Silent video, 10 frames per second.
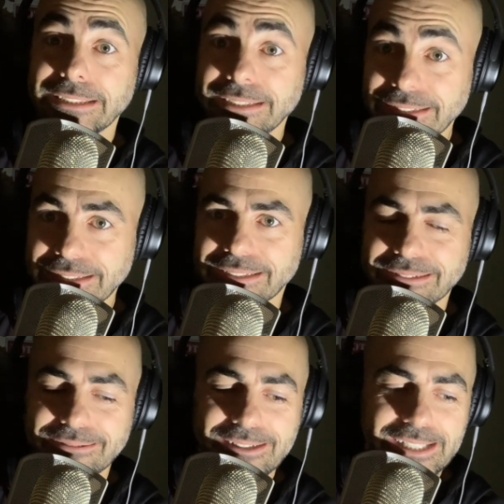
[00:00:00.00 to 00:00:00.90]
ooh,
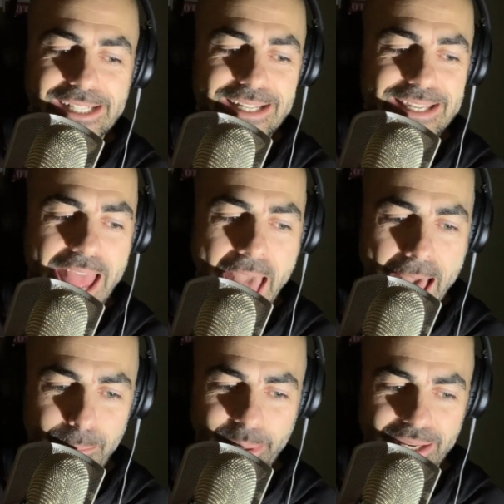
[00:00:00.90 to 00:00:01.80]
what is
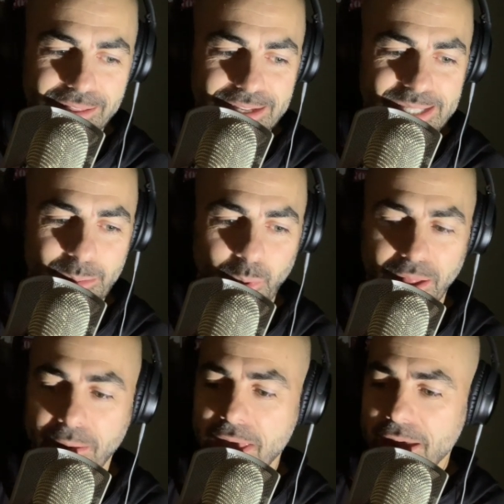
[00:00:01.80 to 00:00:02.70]
happening this
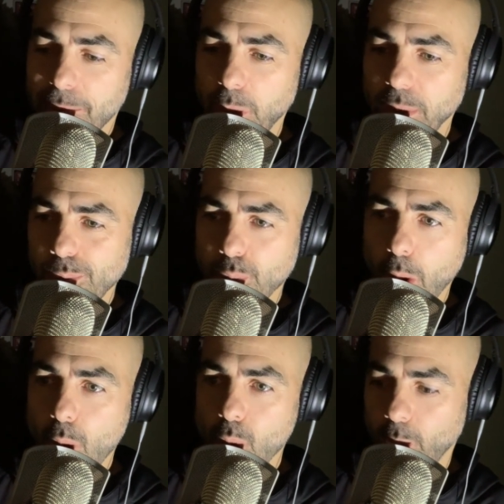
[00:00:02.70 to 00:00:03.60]
morning? But we
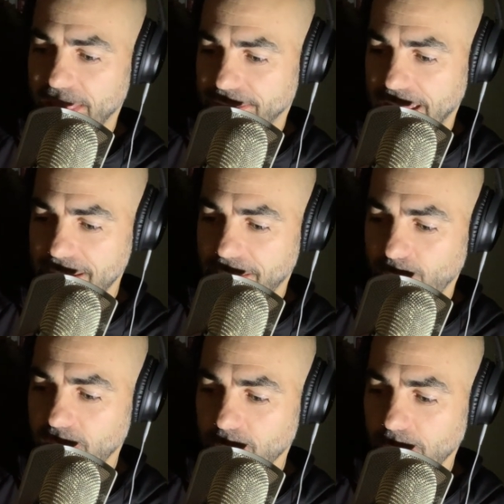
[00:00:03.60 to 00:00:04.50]
roll with it.
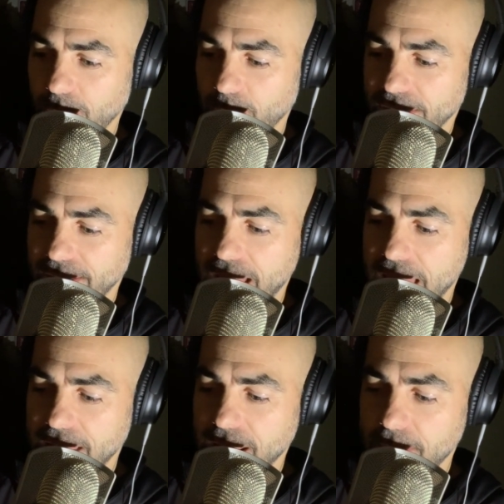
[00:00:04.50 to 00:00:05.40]

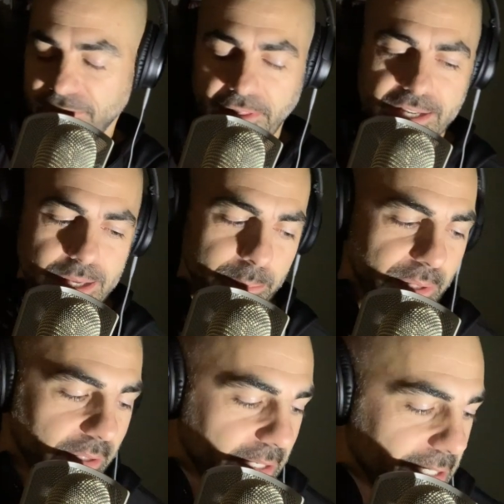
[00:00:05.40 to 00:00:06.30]
And that
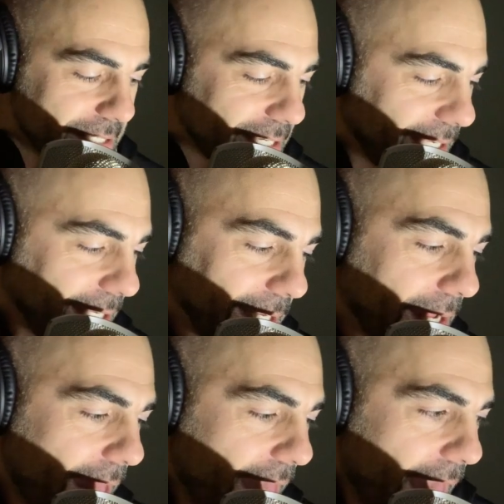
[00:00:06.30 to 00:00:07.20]
flexibility is key.
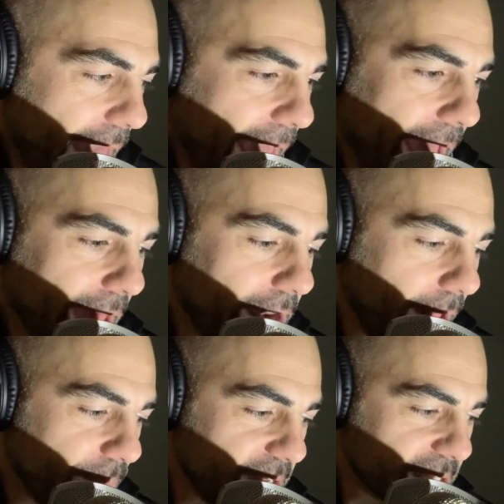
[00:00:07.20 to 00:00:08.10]

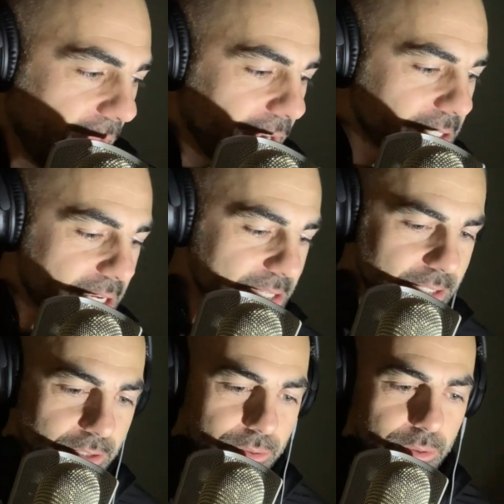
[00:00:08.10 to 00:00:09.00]
And this kind of does
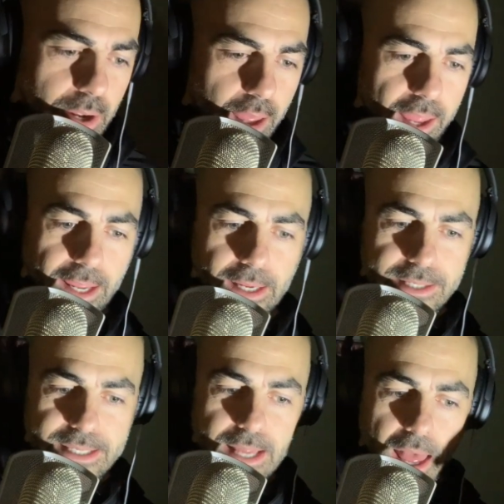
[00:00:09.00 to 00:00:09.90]
do a
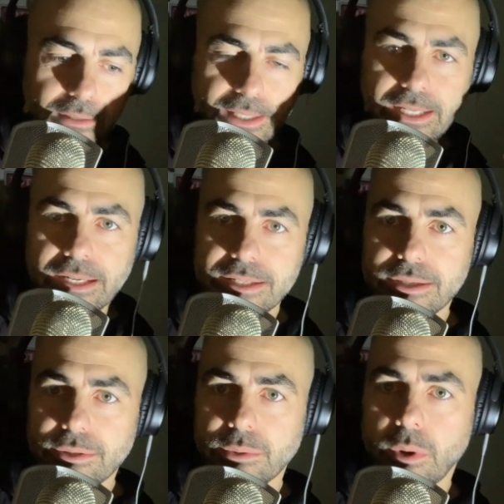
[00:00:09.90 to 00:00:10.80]
lead
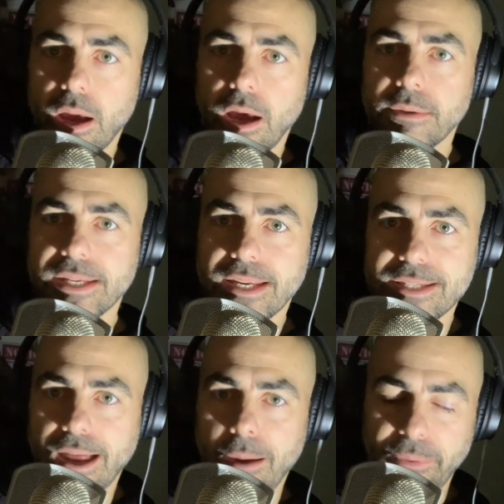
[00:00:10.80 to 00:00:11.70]
into today's
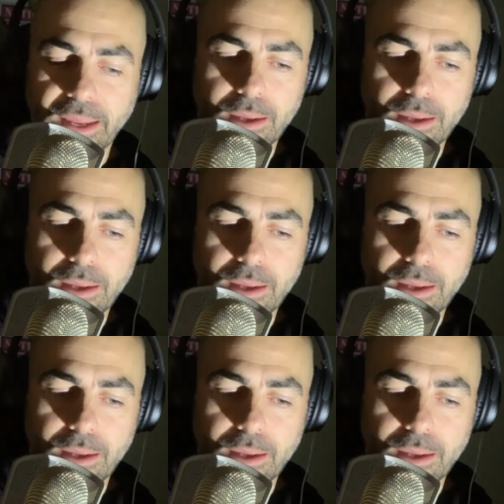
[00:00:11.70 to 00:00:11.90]
topic,